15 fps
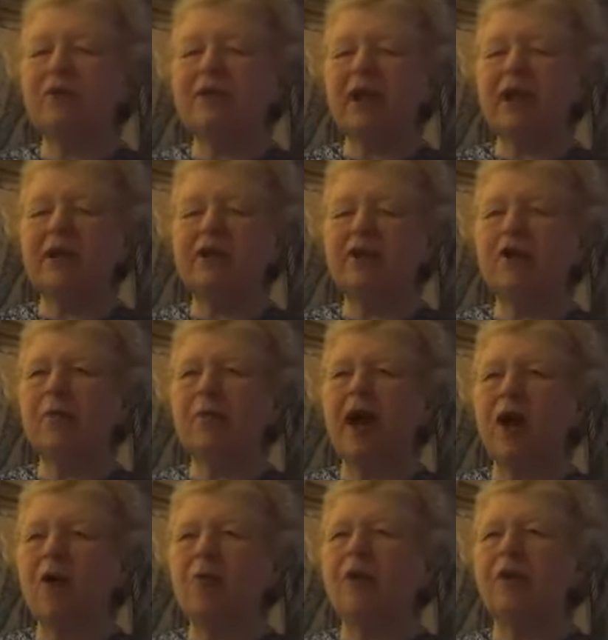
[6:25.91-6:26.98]
Dr. Goble,
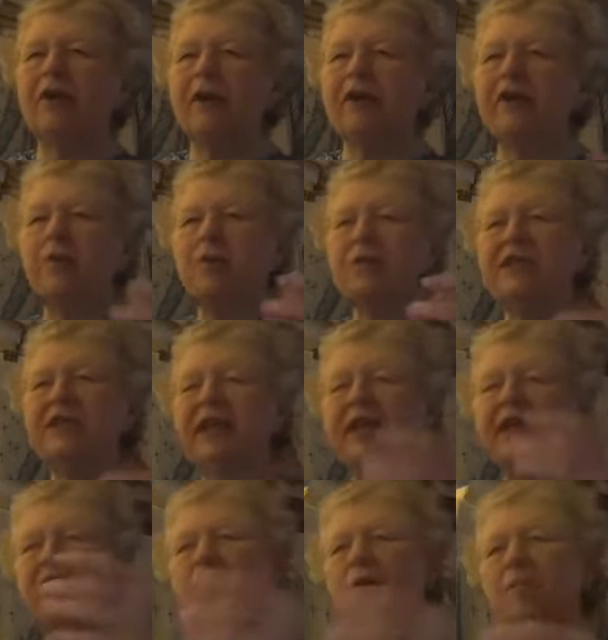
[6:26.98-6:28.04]
how were they? They were
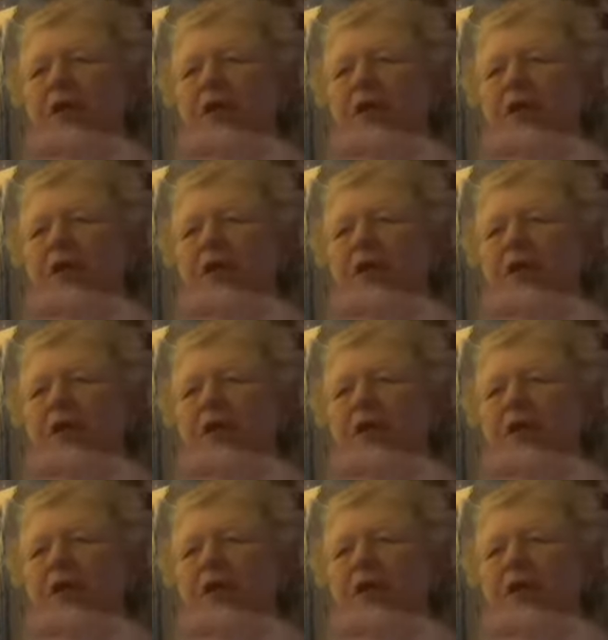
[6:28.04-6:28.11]
standing up